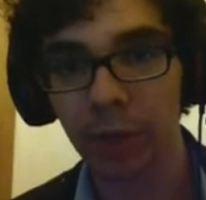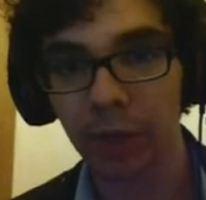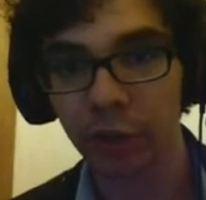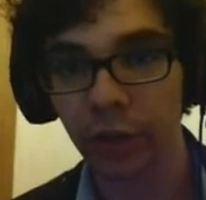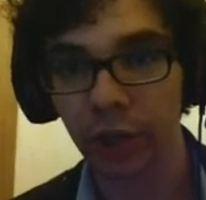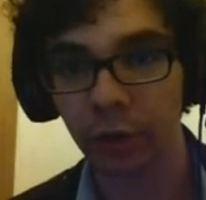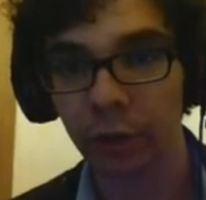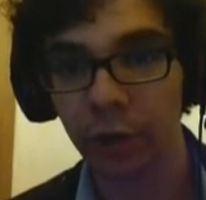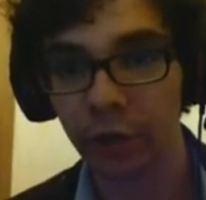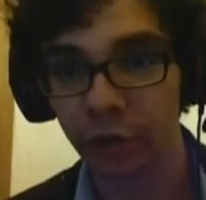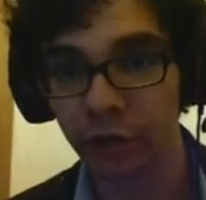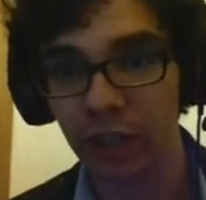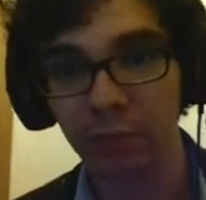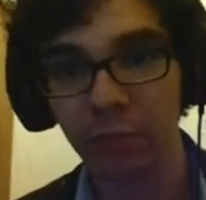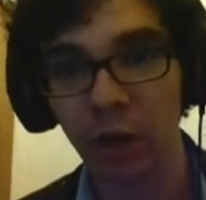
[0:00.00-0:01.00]
much of
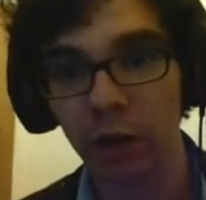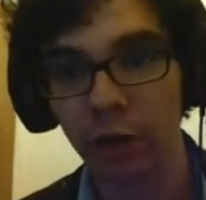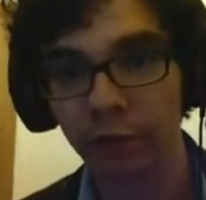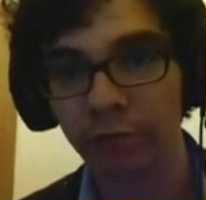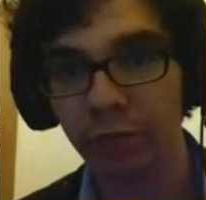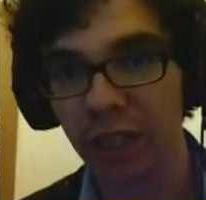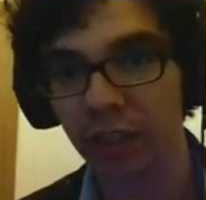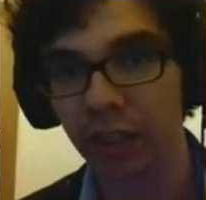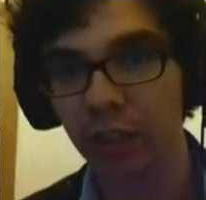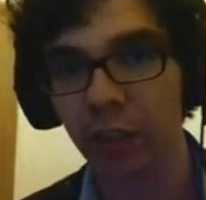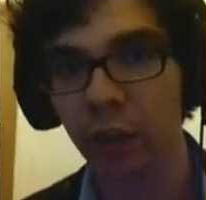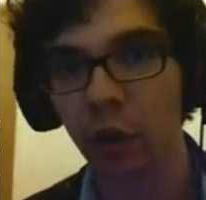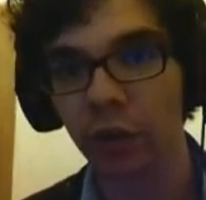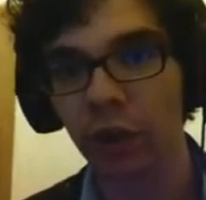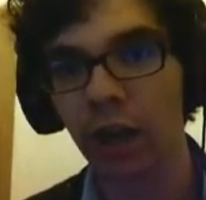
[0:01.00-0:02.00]
decorations. I'm more of building
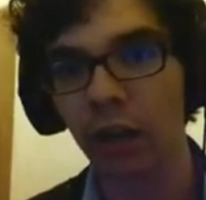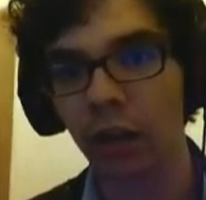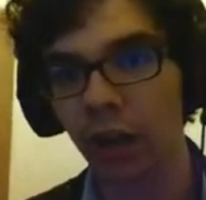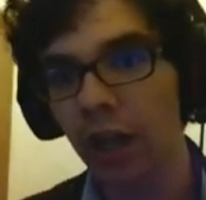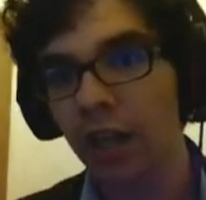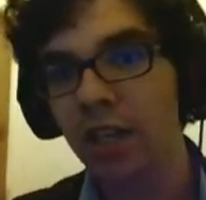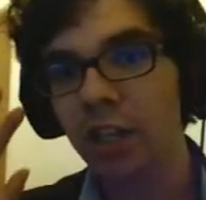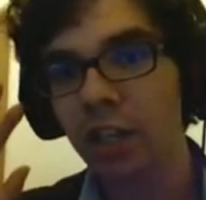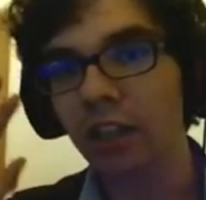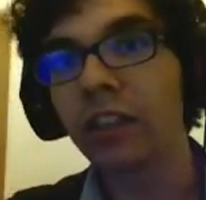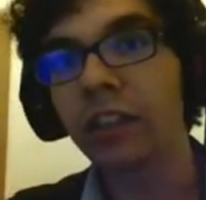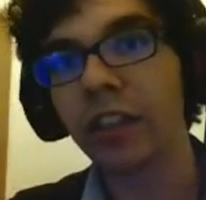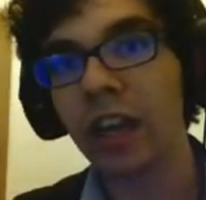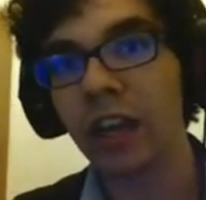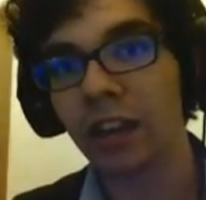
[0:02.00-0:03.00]
the overall
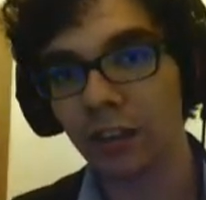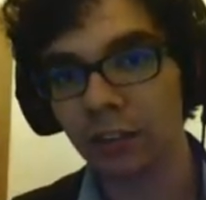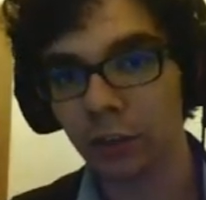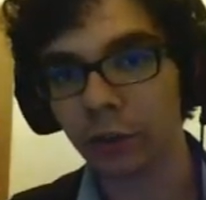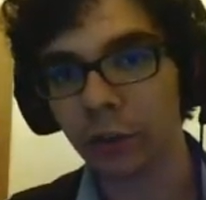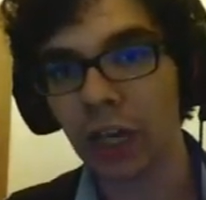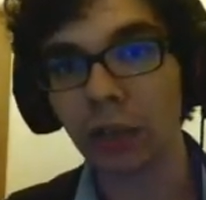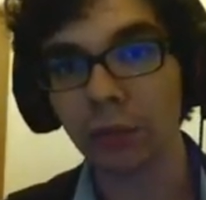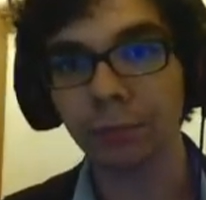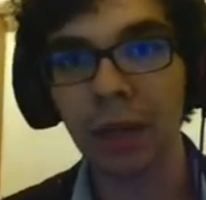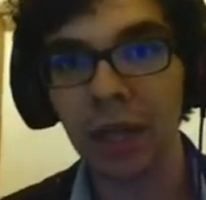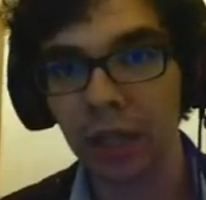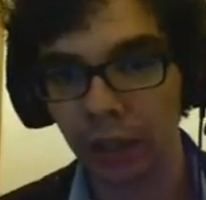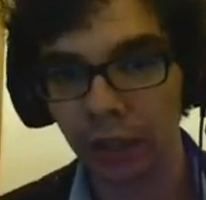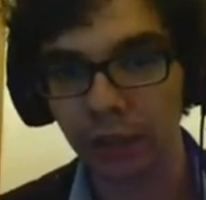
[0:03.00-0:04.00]
thing, the overall
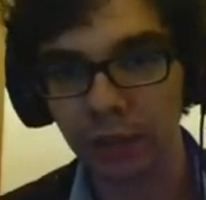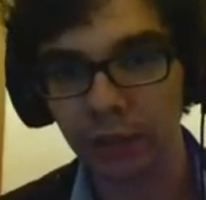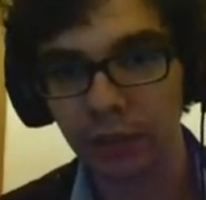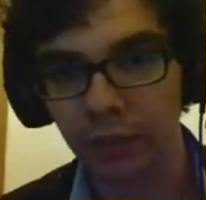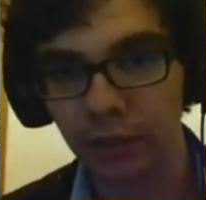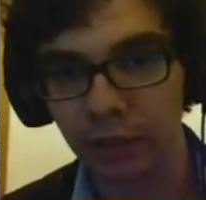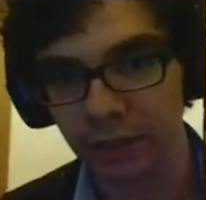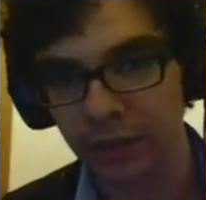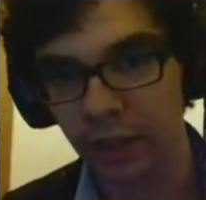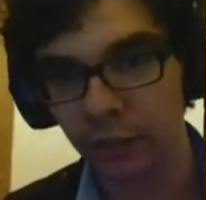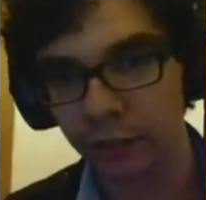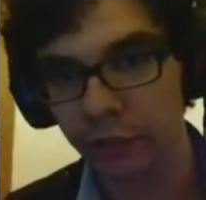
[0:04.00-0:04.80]
builds, instead